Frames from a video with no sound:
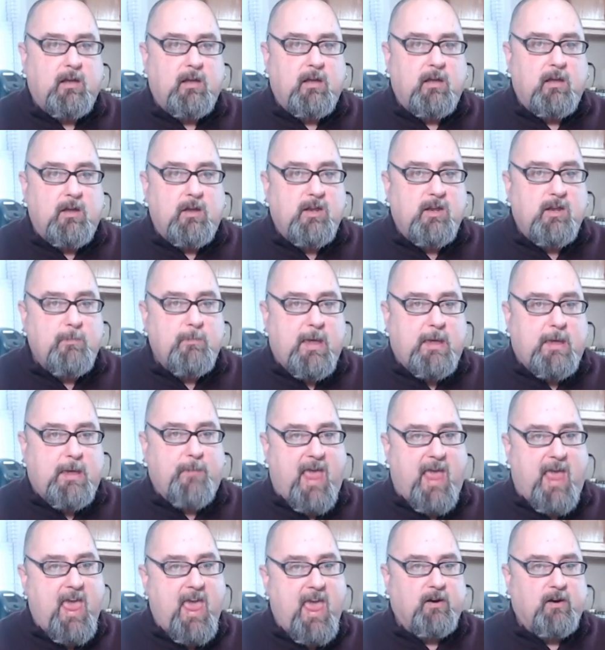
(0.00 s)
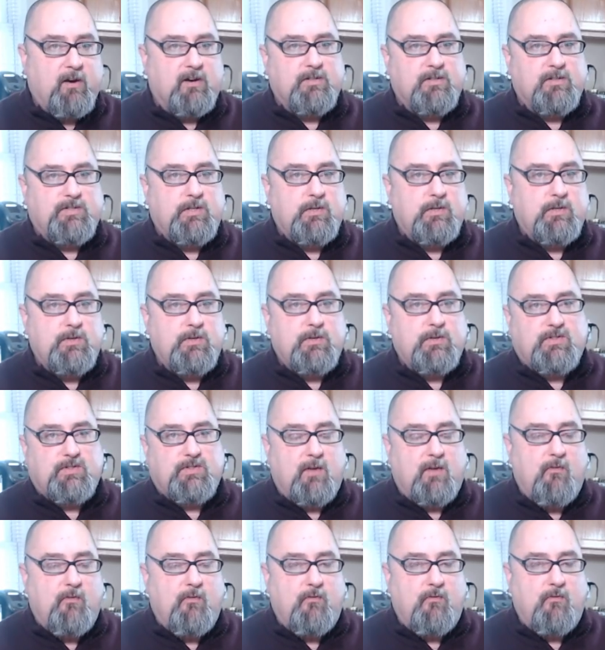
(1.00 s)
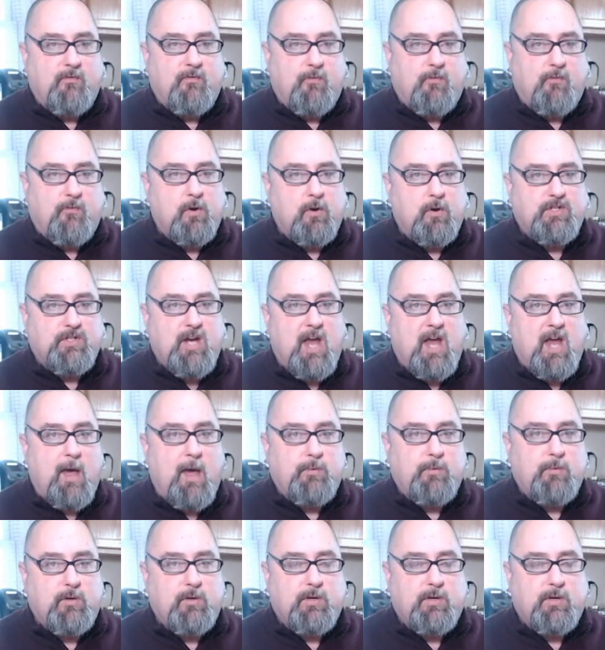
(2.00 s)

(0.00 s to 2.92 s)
You can make banners, you can use stuff via Photoshop,